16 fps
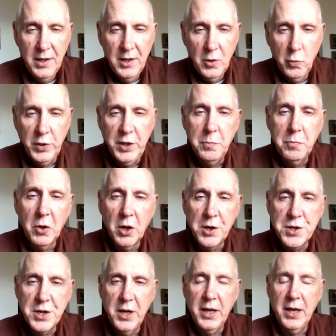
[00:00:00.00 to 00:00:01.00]
When you
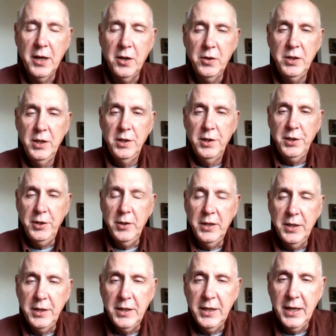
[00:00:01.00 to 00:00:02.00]
parse a noun, you
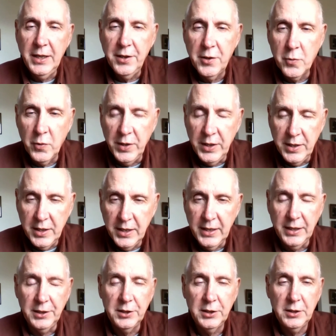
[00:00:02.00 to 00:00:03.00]
indicate three
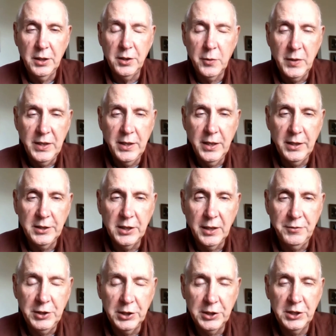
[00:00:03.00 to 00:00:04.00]
things, the three things
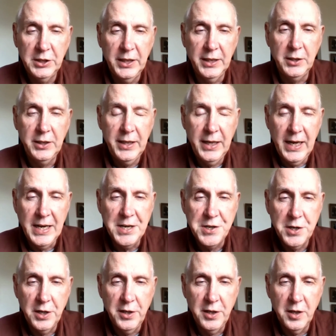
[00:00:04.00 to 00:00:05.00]
I've just said, case
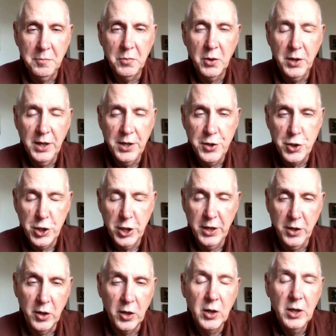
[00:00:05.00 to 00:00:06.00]
and number and
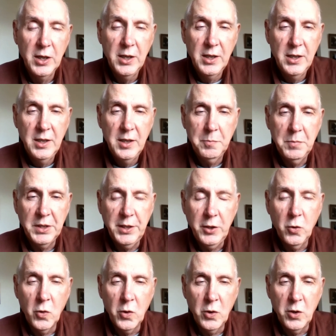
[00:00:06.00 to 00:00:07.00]
gender. But the
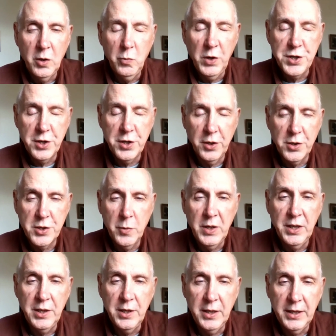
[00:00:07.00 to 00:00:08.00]
order in which those three
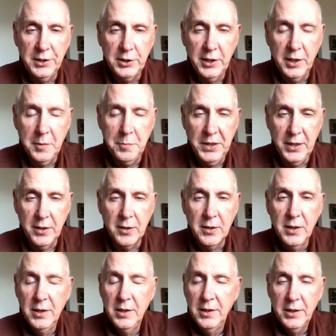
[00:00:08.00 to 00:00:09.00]
things can appear
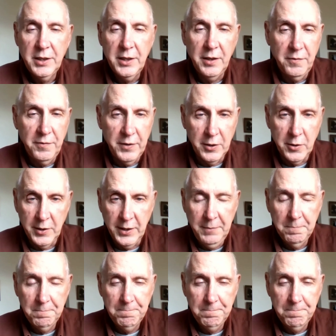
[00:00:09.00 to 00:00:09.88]
can vary.